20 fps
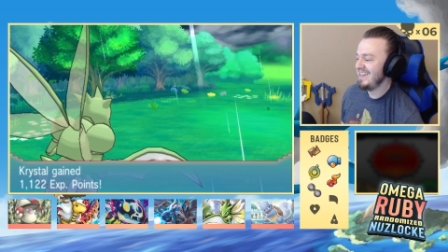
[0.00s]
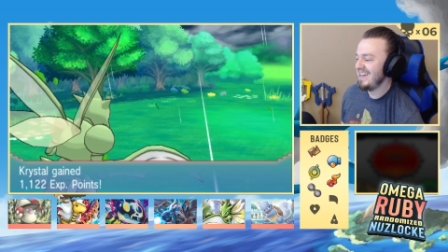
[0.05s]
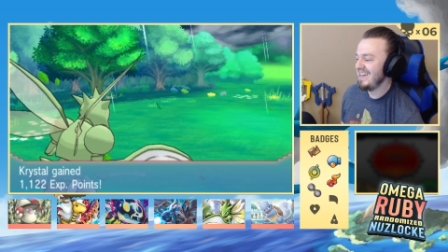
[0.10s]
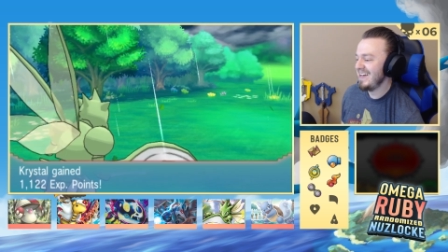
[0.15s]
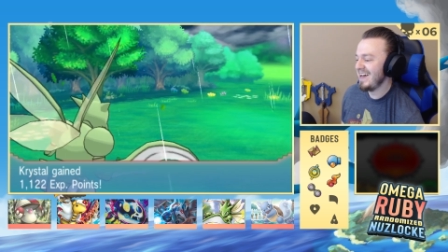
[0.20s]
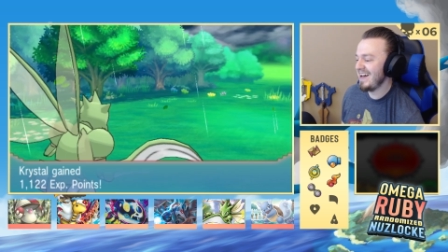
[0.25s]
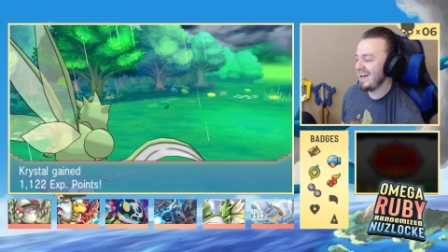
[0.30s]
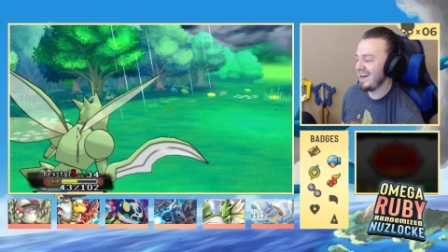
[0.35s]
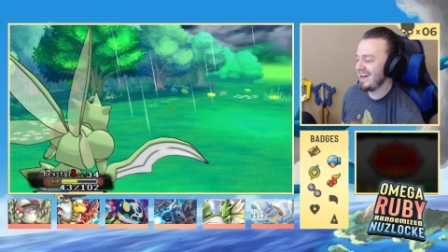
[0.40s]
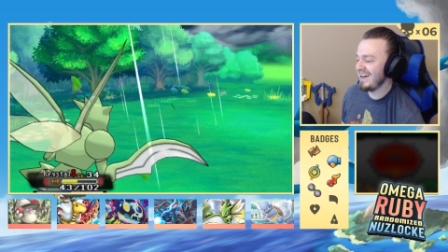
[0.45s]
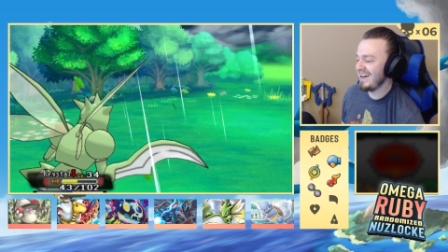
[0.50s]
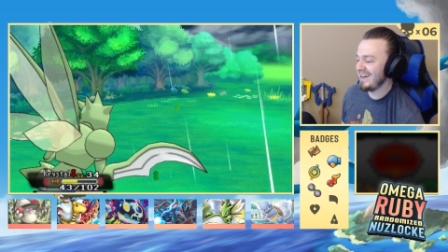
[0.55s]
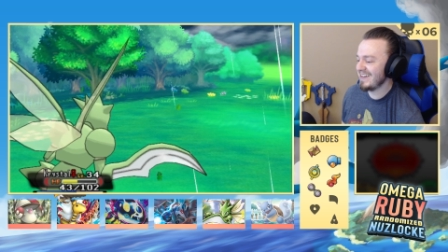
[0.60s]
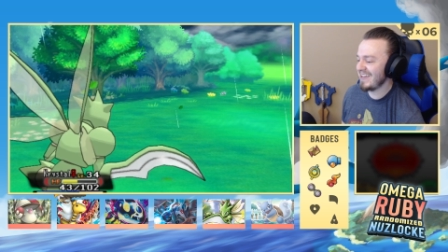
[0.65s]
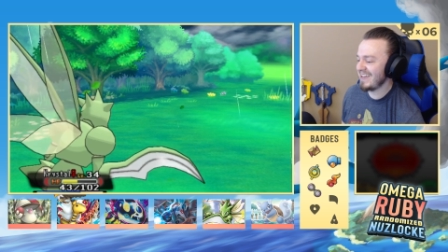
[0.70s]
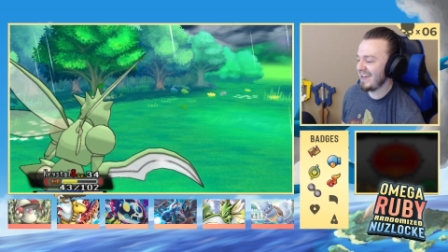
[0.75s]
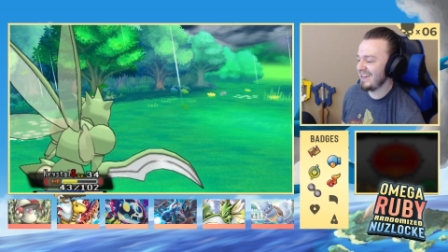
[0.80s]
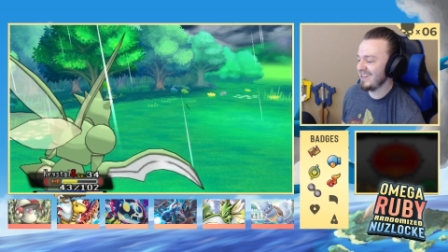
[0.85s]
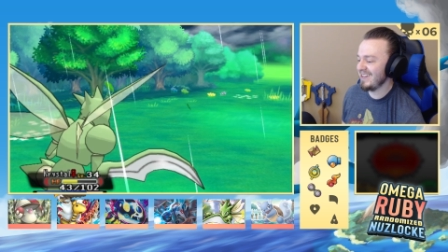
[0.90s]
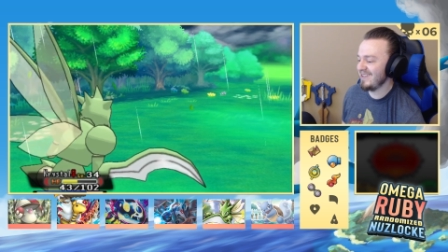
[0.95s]

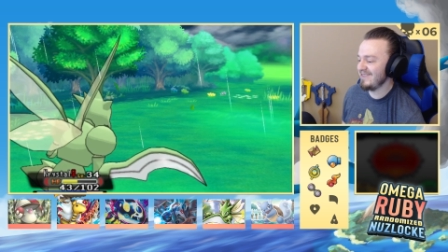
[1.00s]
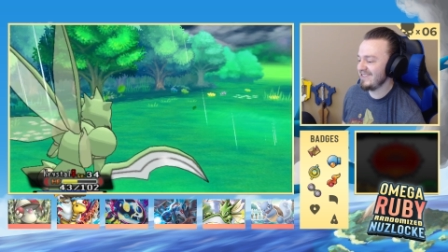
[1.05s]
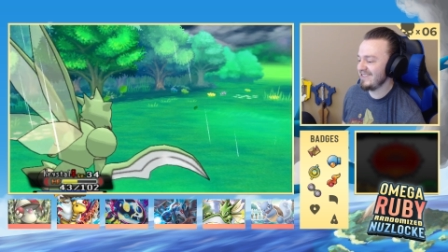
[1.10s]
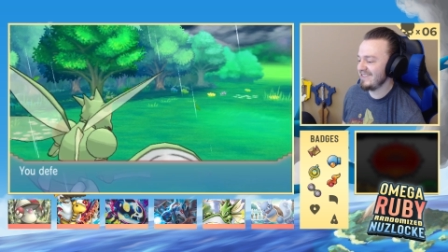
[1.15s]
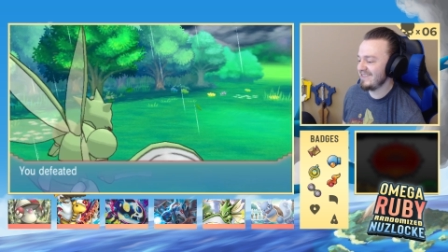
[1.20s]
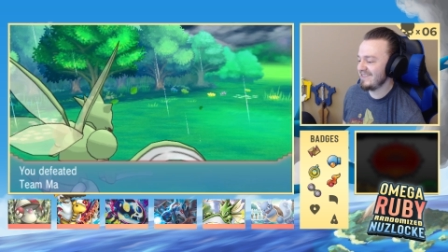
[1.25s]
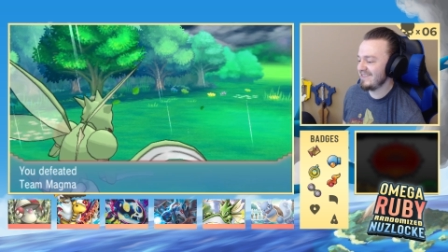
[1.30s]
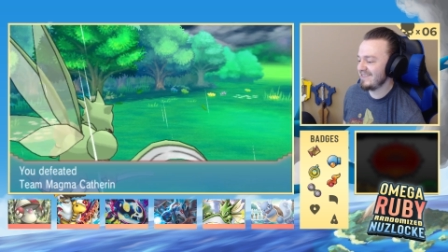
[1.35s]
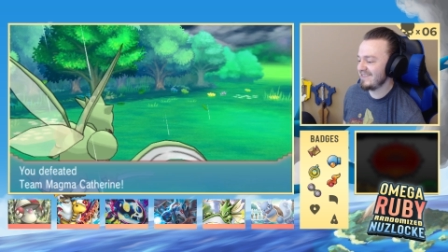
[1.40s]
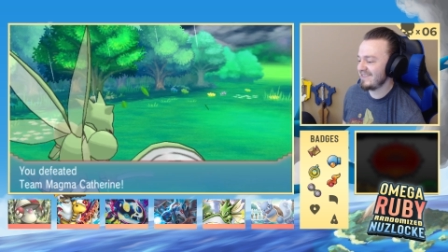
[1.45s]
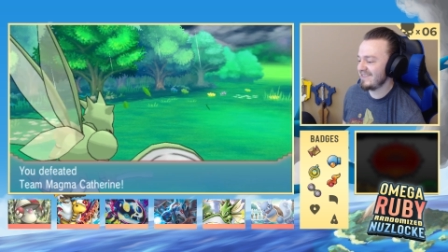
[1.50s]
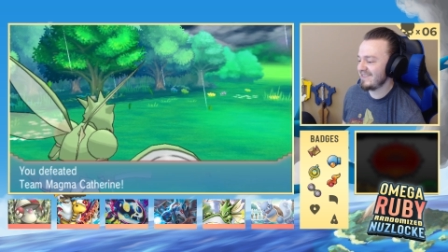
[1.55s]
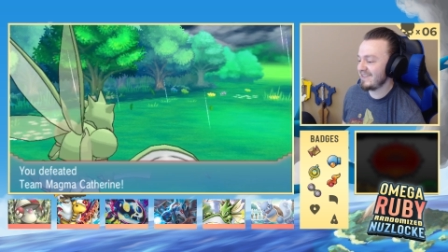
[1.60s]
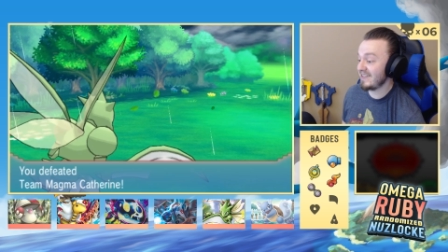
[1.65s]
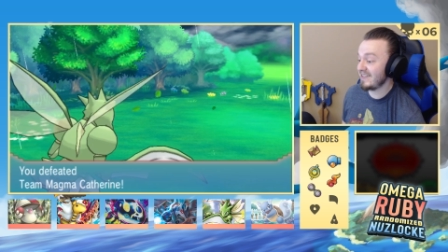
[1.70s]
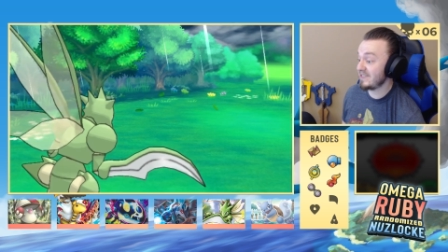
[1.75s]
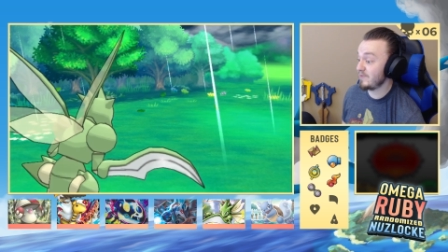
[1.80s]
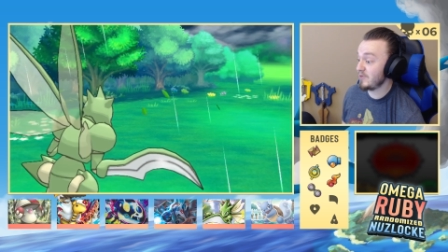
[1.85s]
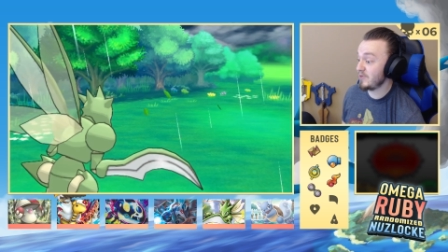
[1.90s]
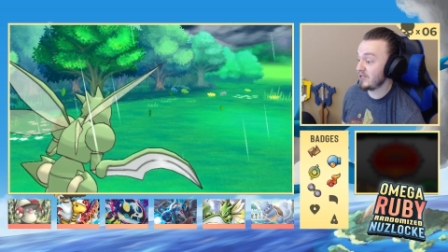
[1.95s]
Gotta love it.
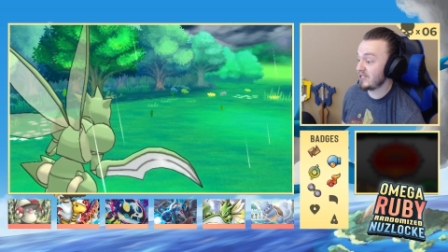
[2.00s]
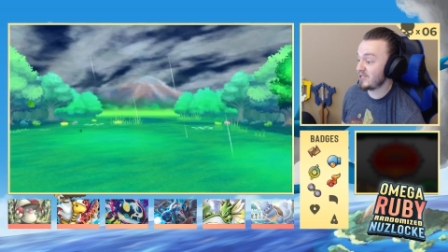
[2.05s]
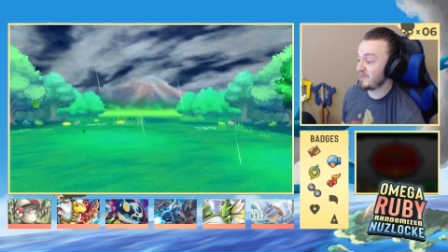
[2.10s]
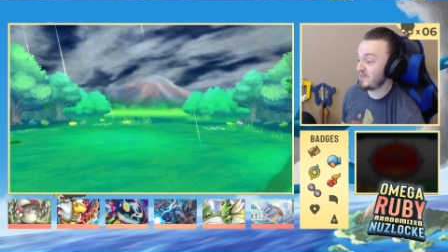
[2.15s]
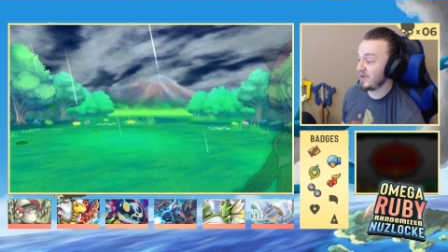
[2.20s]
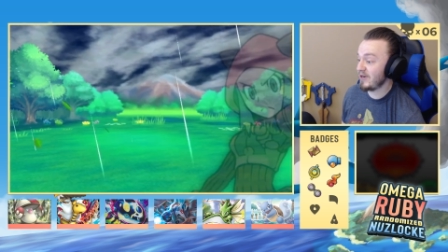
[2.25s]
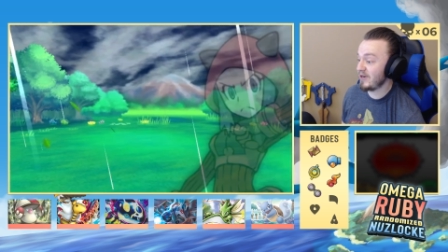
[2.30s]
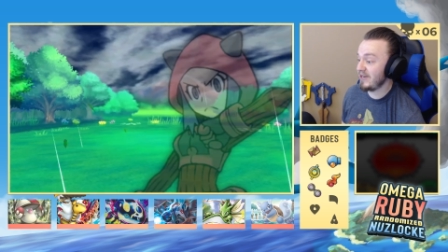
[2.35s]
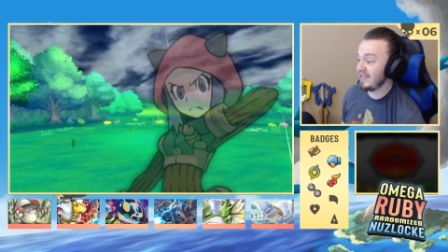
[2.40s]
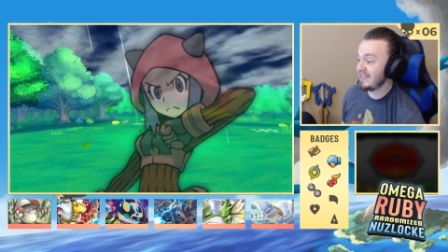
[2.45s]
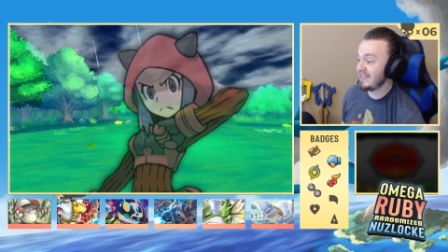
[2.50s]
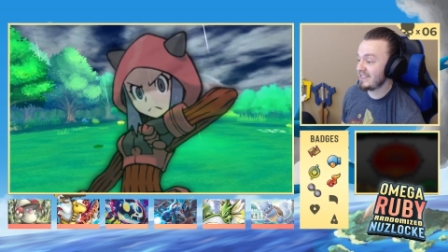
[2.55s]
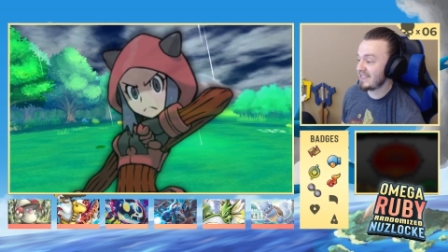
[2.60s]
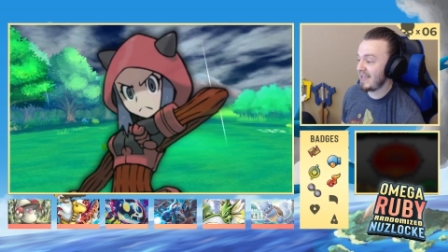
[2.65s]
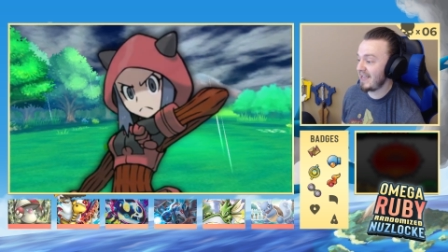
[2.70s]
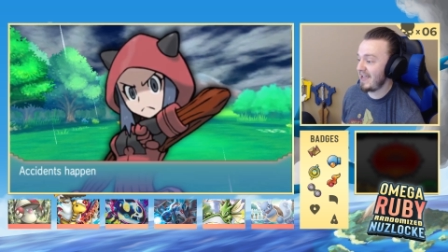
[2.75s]
Got some good experience,